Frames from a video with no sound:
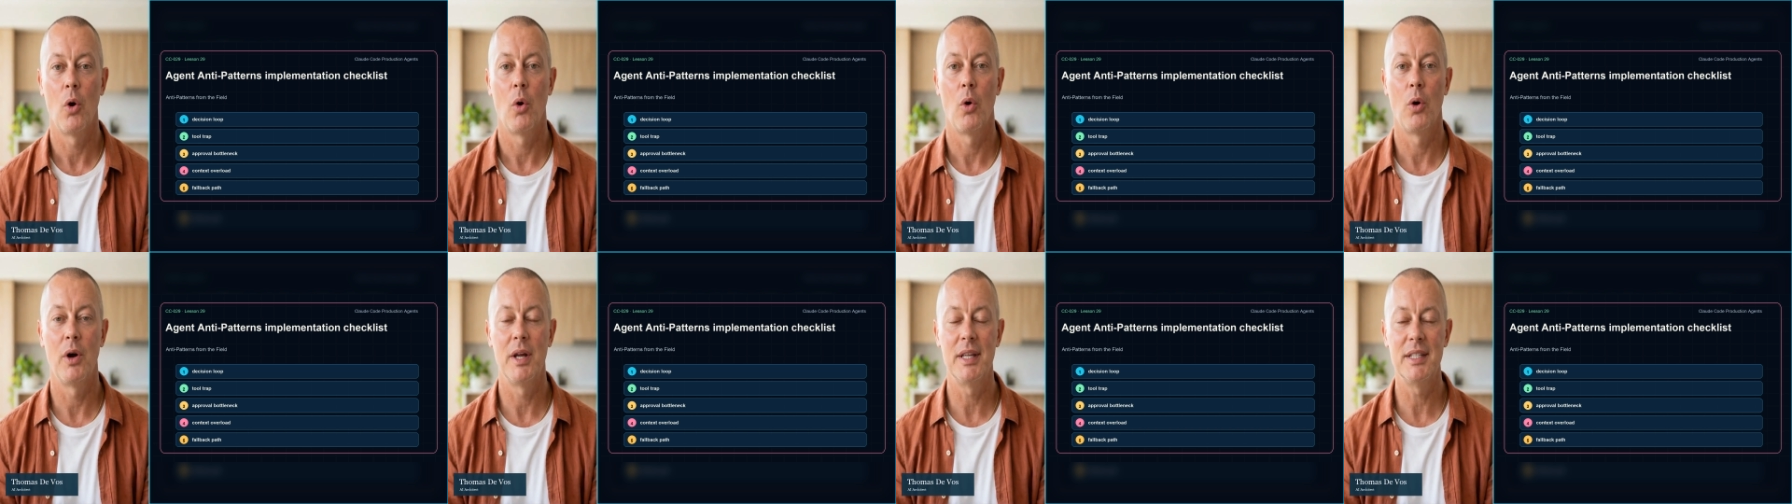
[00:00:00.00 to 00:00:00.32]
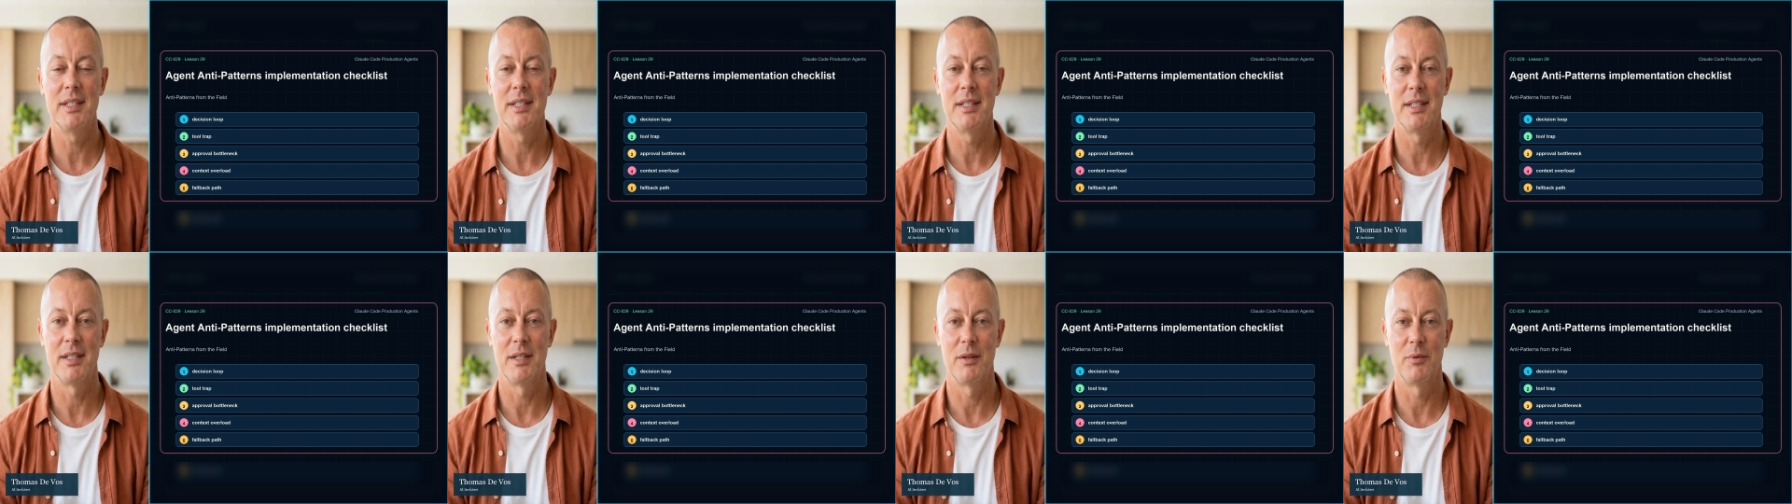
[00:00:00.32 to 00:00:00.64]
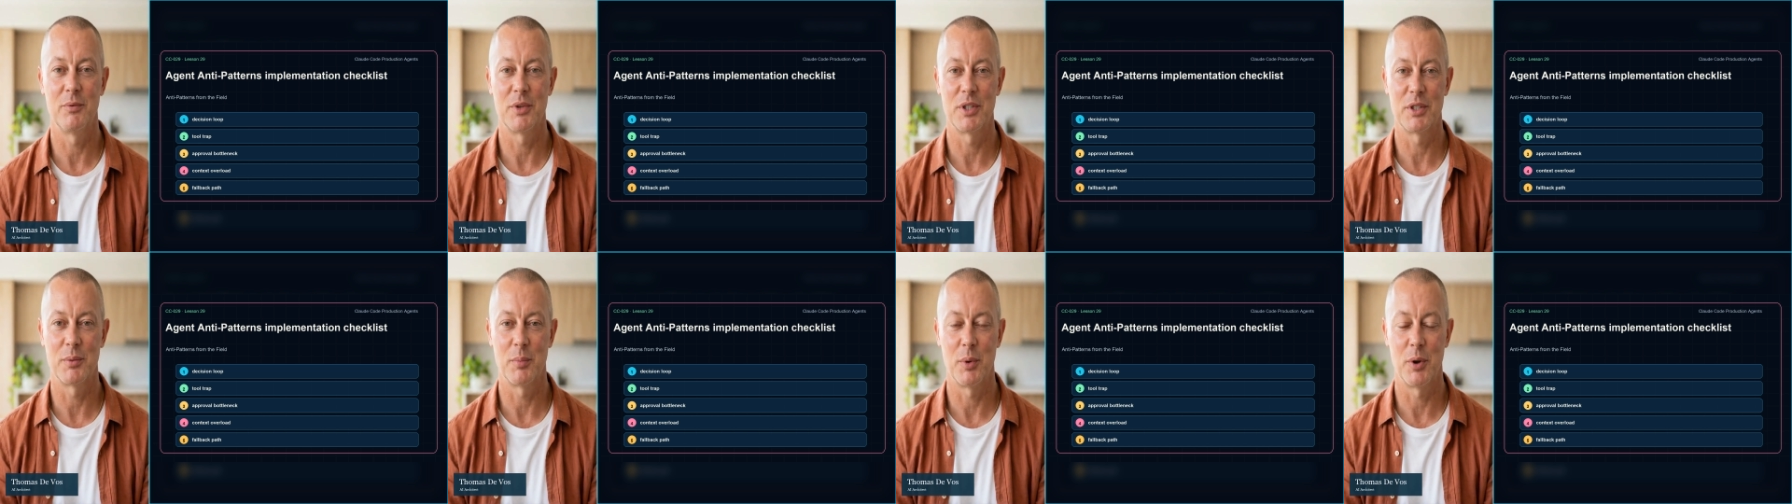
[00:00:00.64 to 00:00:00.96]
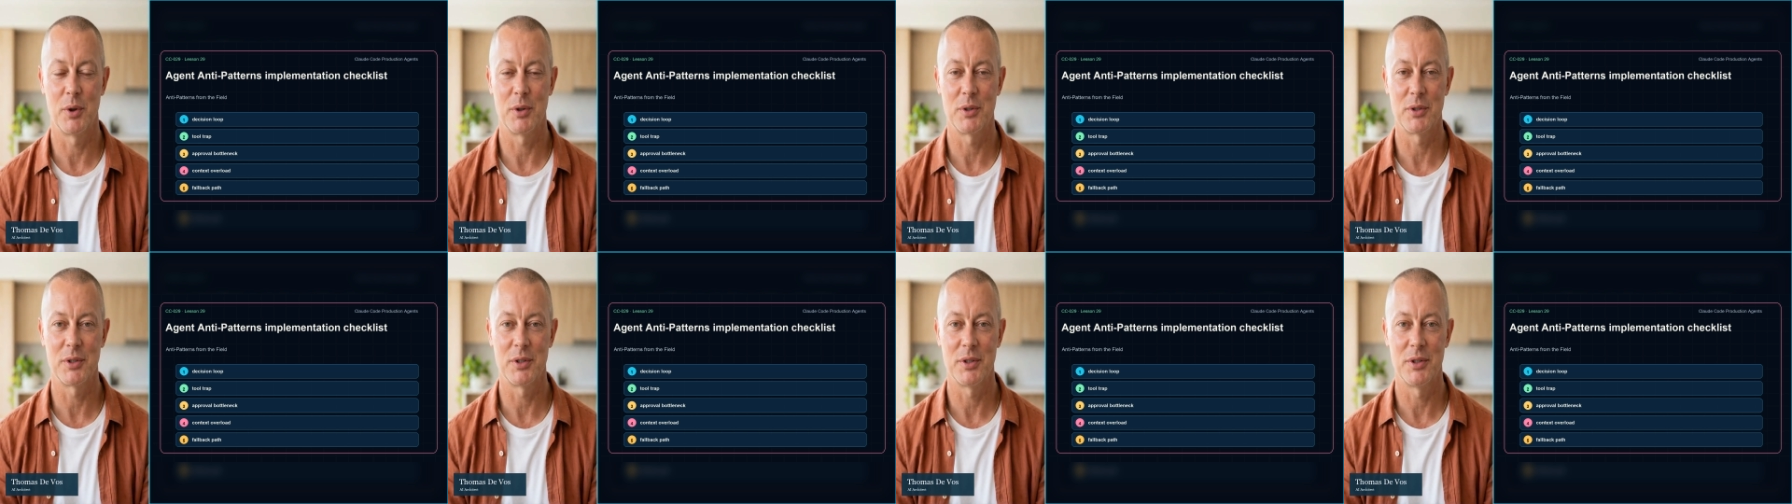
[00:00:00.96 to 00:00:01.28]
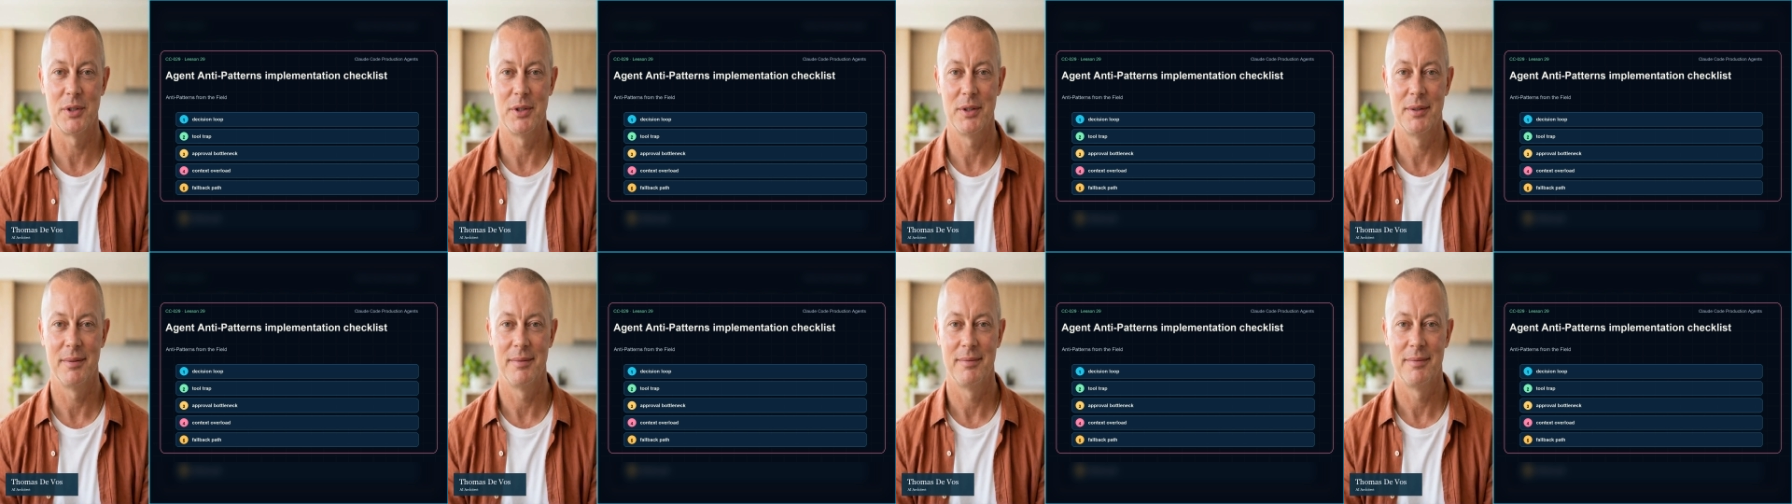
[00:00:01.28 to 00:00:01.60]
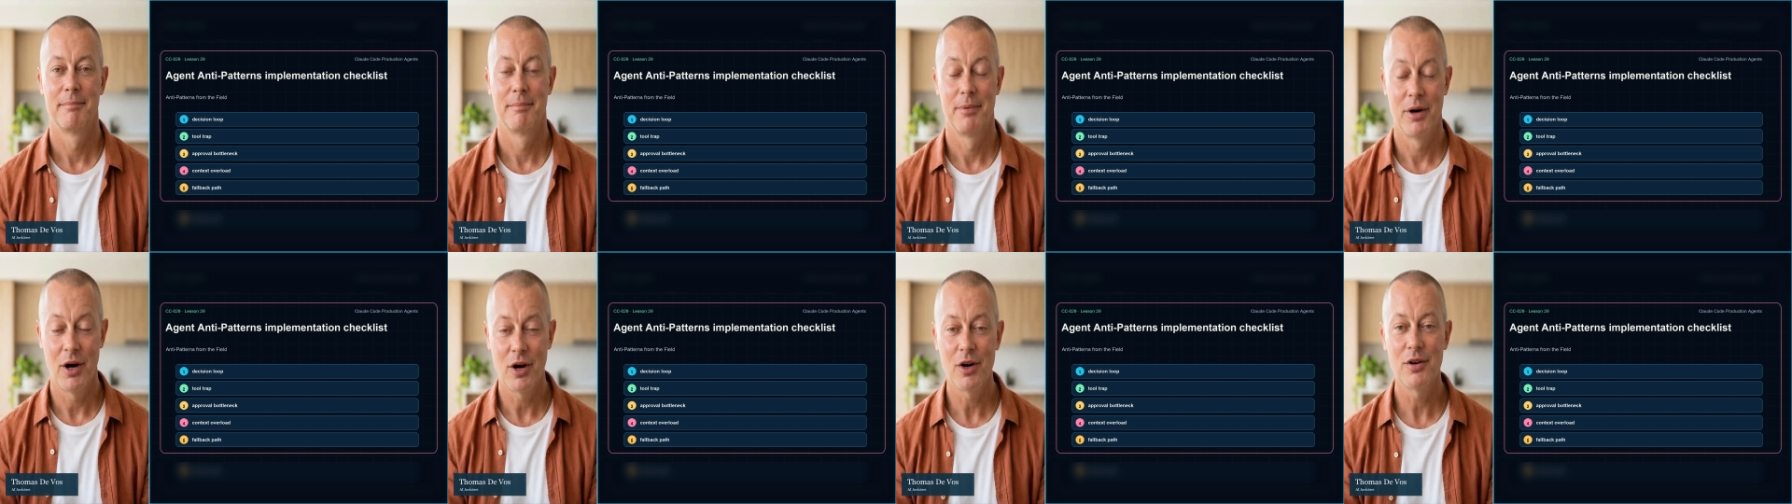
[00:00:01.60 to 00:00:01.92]
or incident response.
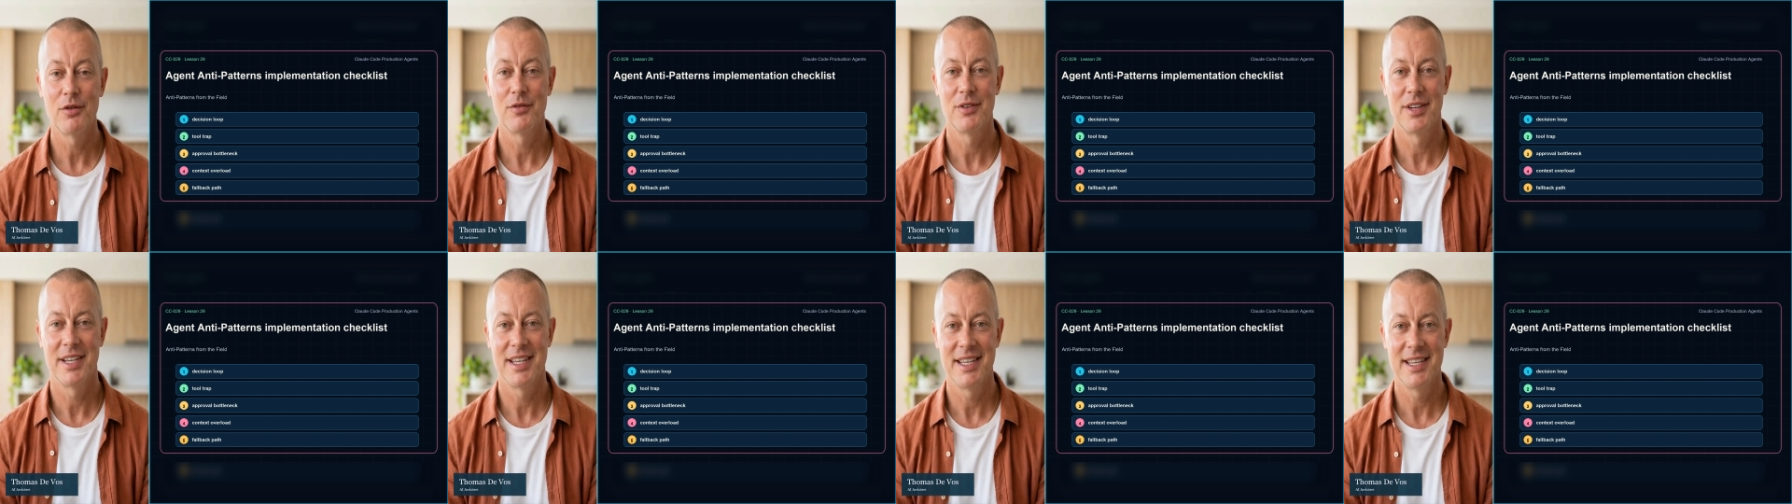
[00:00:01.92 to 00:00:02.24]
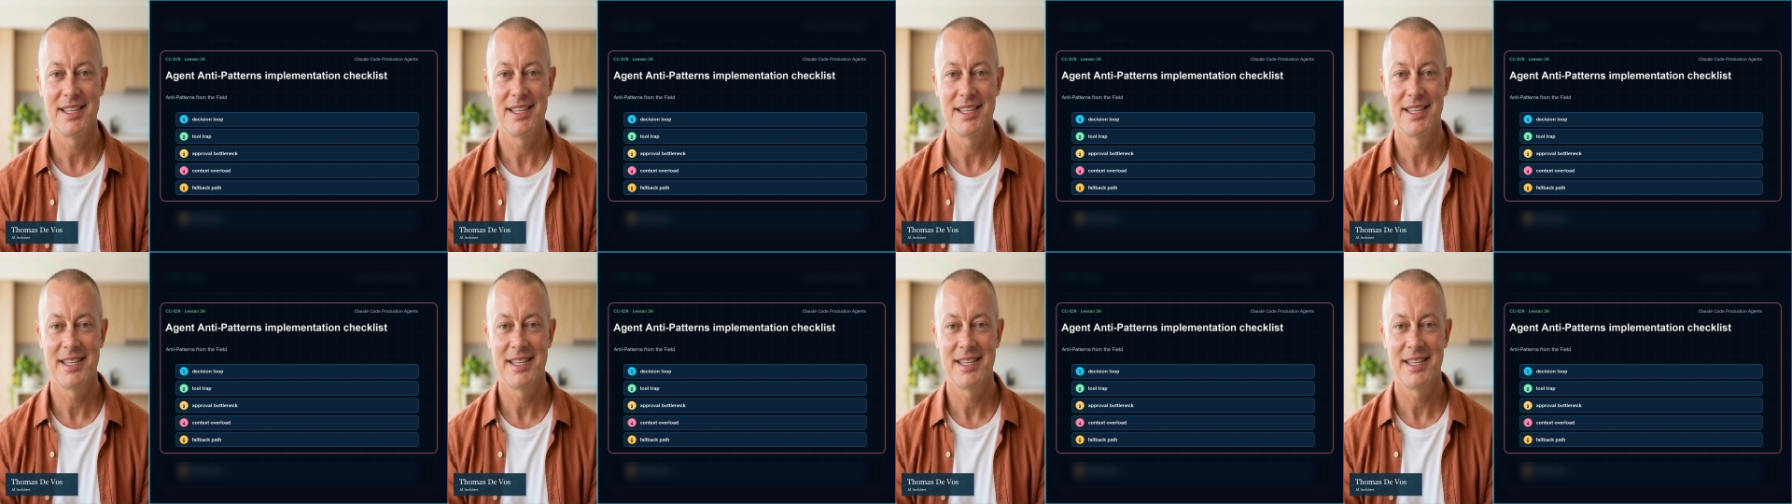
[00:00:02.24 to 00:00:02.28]
Block